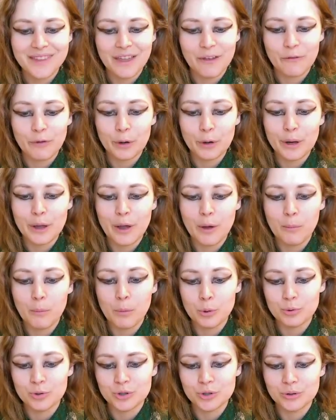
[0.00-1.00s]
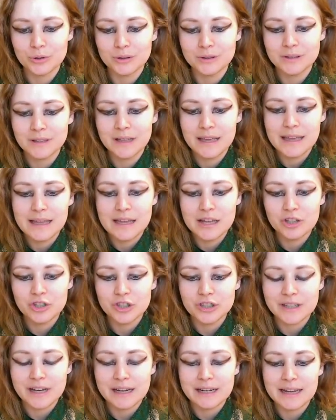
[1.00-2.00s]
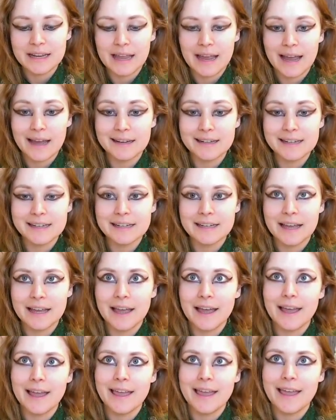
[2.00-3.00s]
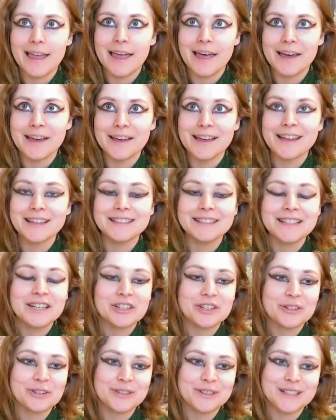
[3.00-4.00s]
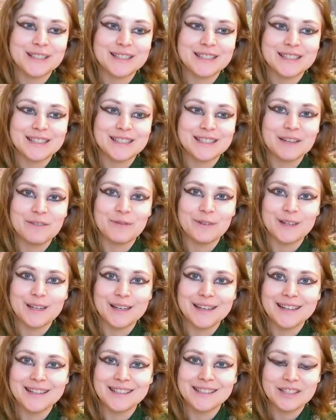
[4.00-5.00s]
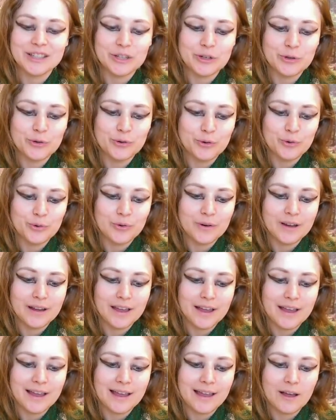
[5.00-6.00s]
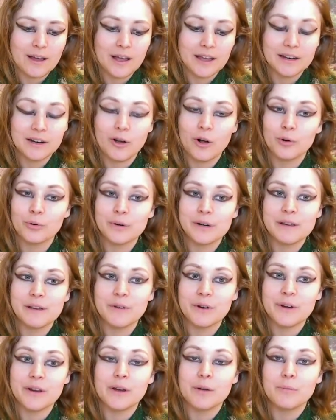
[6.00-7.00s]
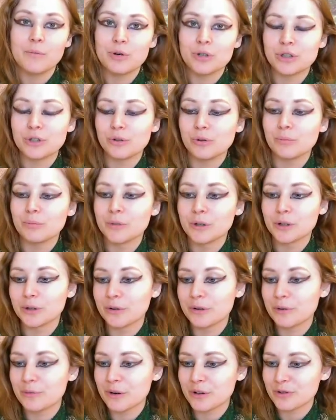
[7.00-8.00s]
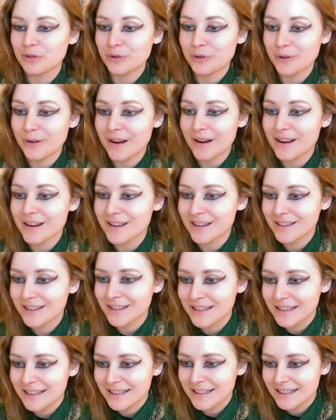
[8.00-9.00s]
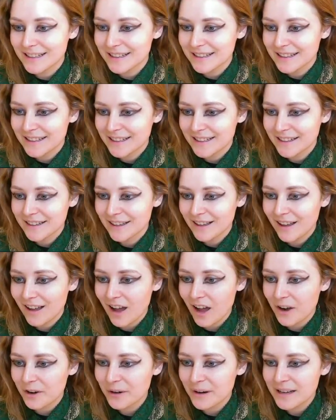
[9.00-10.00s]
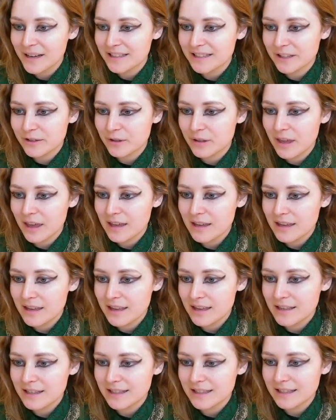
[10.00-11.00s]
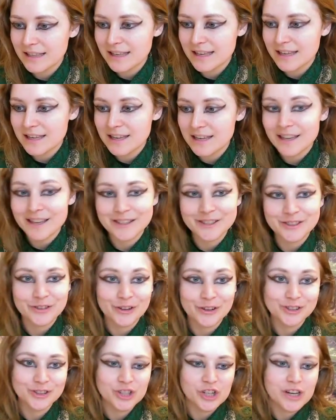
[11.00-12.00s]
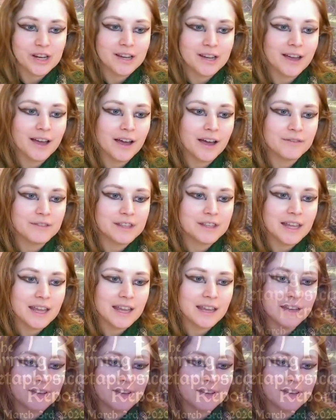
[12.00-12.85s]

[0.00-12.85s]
very emotional, just kind of adding additional sensitivity to an already very emotional Mercury retrograde. All right, so that is the astrology of the day.